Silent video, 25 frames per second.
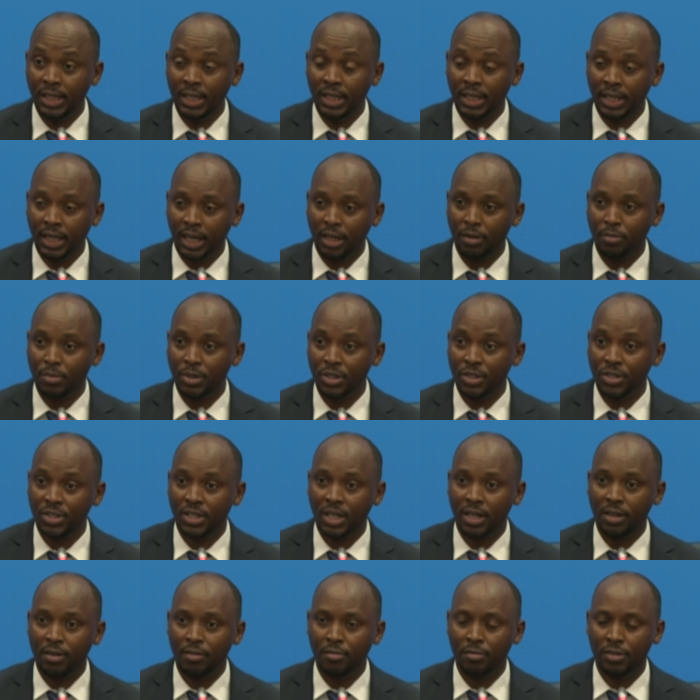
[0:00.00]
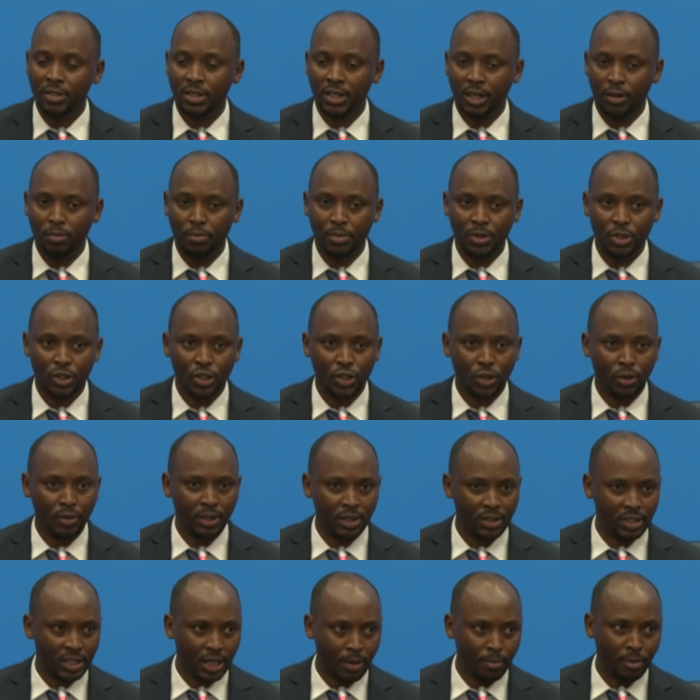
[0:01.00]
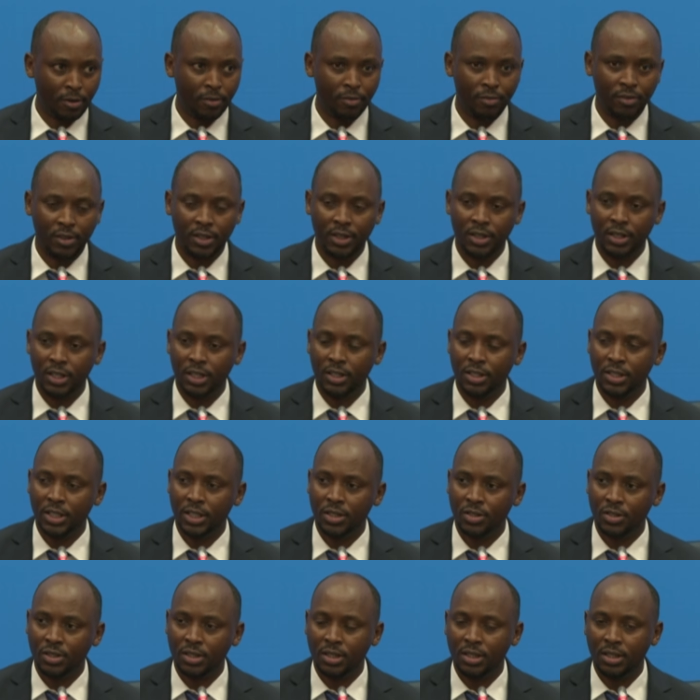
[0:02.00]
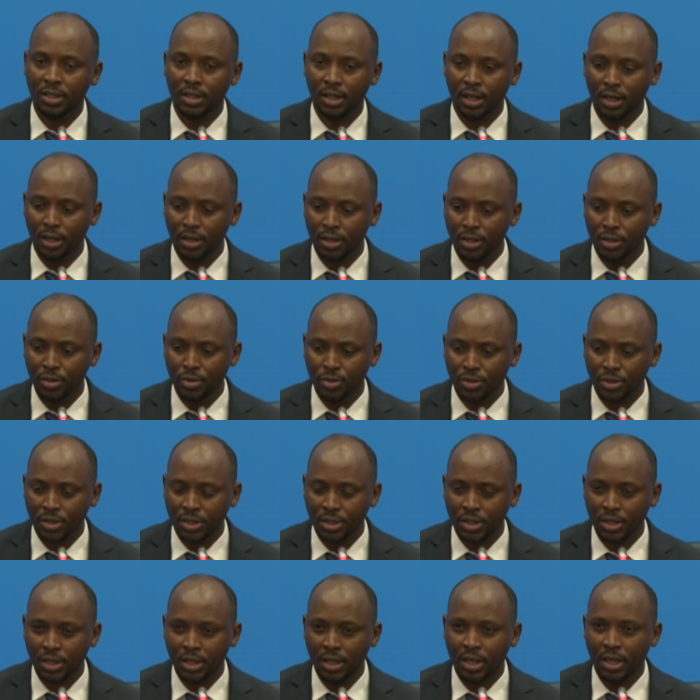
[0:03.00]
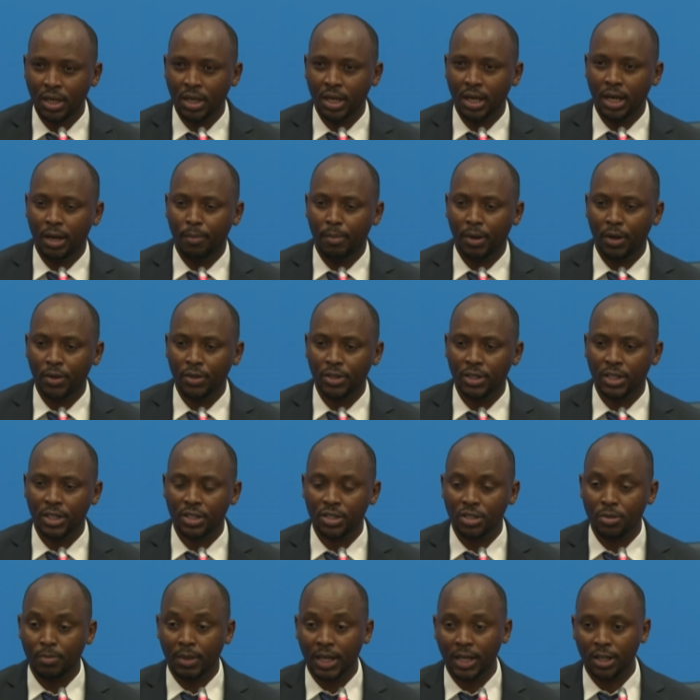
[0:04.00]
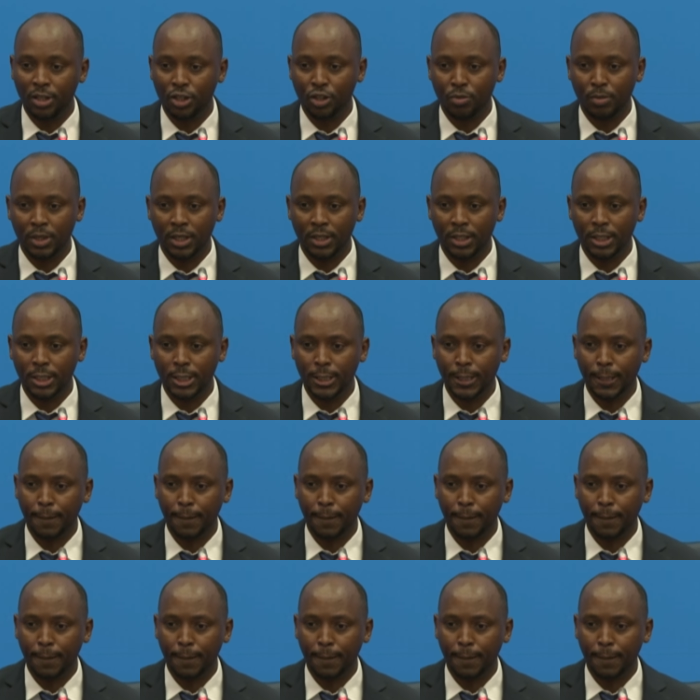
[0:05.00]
can be saved. I'll be showing some of the latest news about case management.